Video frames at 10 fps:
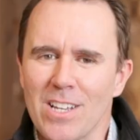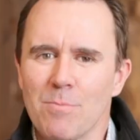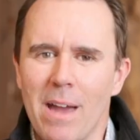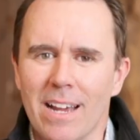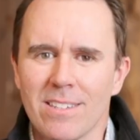
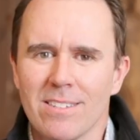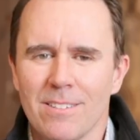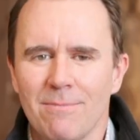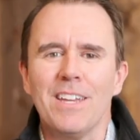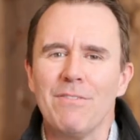Thanks,
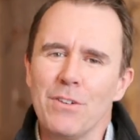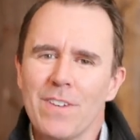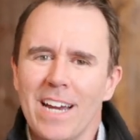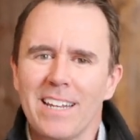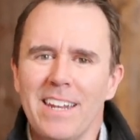Max. If
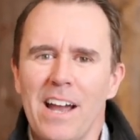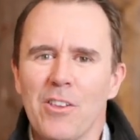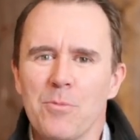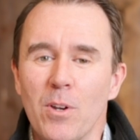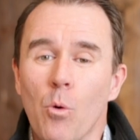you've got an
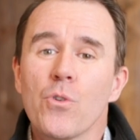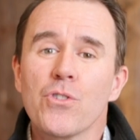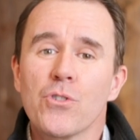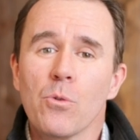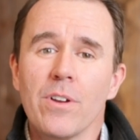announcement or
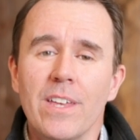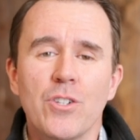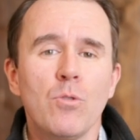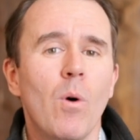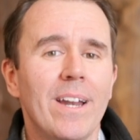story
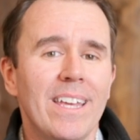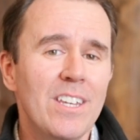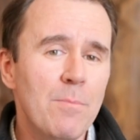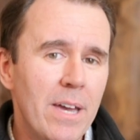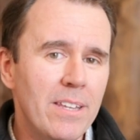that you you want
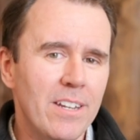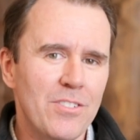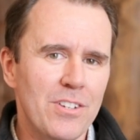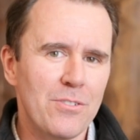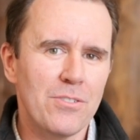independent
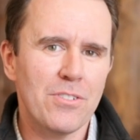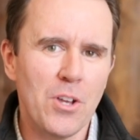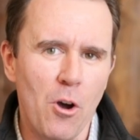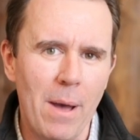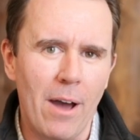adjusters to
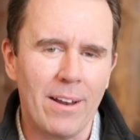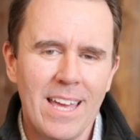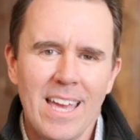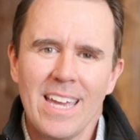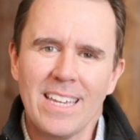know about,
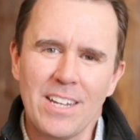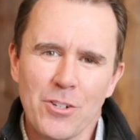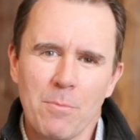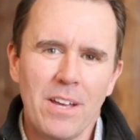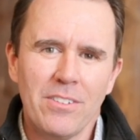
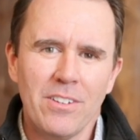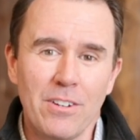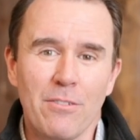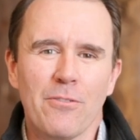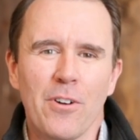get your
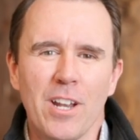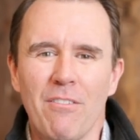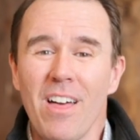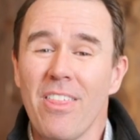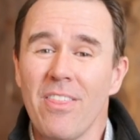message in front
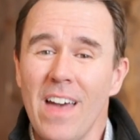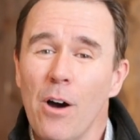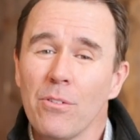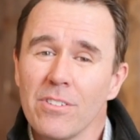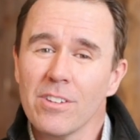of
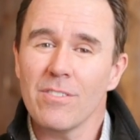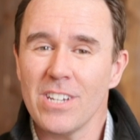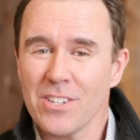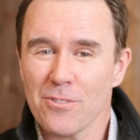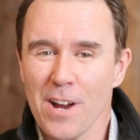thousands of
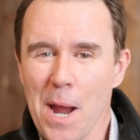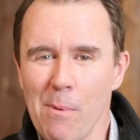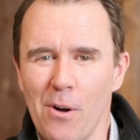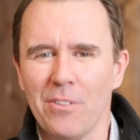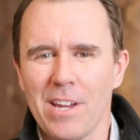adjuster
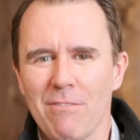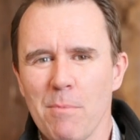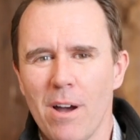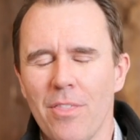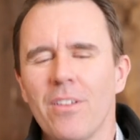eyeballs
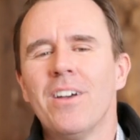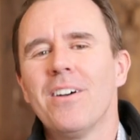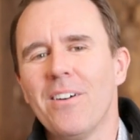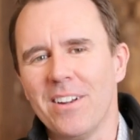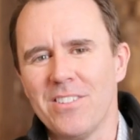every month
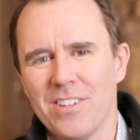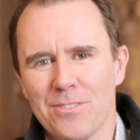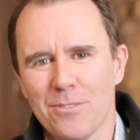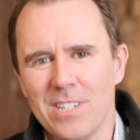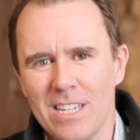on
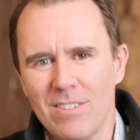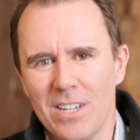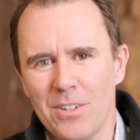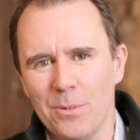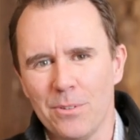Adjuster
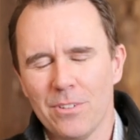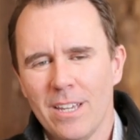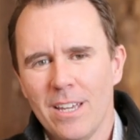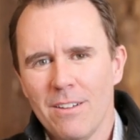TV News.